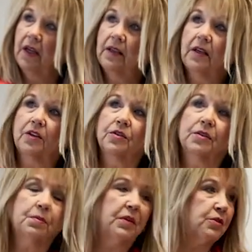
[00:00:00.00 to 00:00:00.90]
Dr.
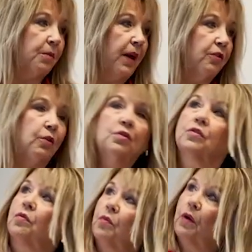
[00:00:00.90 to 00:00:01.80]
Spencer Matthews
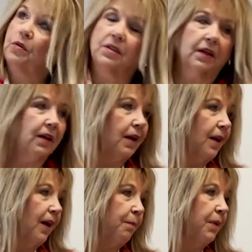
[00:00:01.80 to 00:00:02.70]
throws
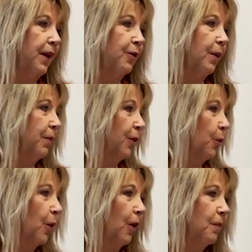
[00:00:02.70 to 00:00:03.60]
a banner up on
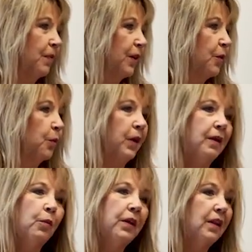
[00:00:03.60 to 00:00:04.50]
the wall.
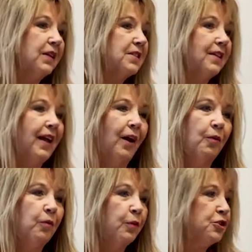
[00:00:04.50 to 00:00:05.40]
We list it out.
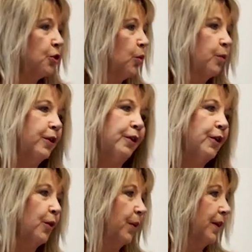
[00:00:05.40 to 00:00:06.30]
We show them where they're
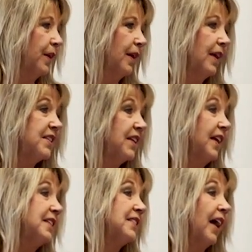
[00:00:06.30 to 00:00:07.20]
going. It's an
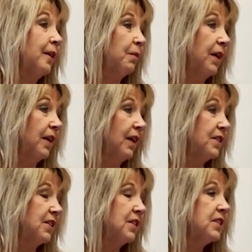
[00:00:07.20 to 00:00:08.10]
excitement.
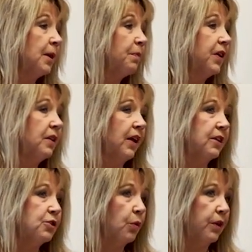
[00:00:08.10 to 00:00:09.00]
It's something
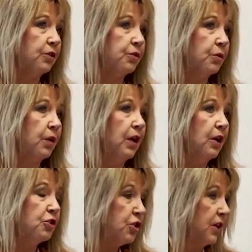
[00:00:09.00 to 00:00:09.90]
that's going to
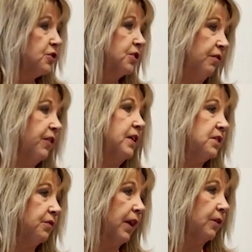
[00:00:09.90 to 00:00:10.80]
change the face
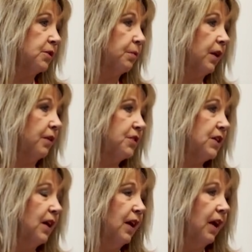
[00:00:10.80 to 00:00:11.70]
of Council Bluffs
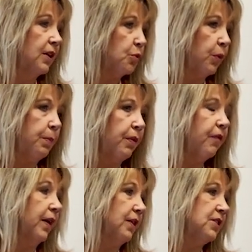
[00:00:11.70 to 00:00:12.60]
as we
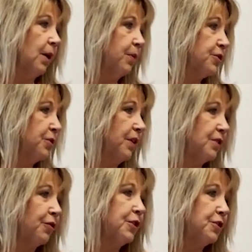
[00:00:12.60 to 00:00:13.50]
provide these opportunities
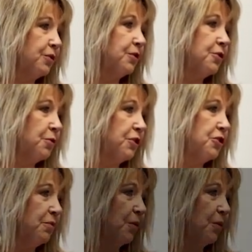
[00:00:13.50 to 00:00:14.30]
for our students to achieve